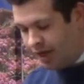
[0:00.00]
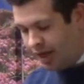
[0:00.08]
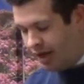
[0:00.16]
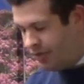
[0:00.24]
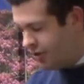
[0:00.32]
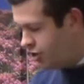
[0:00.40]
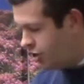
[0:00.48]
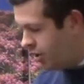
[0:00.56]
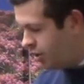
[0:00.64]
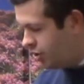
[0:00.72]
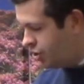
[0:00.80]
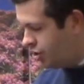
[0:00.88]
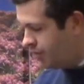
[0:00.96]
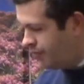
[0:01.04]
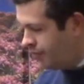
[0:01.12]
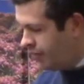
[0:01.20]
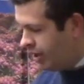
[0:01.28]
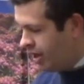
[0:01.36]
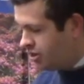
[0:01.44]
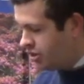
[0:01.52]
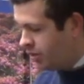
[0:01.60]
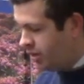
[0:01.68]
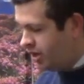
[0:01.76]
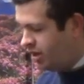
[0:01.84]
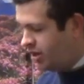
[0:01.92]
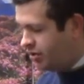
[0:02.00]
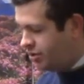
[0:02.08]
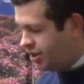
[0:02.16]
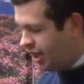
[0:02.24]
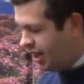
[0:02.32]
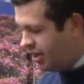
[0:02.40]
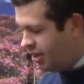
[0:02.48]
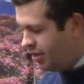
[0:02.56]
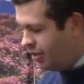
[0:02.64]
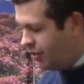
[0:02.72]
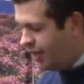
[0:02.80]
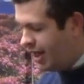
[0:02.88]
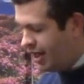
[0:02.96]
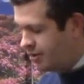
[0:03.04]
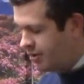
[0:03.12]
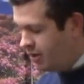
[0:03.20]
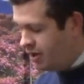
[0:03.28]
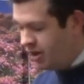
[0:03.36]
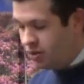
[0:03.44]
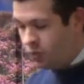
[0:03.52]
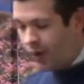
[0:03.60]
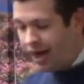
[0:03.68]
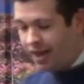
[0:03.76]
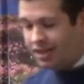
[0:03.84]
and the church. And so we need to understand that his way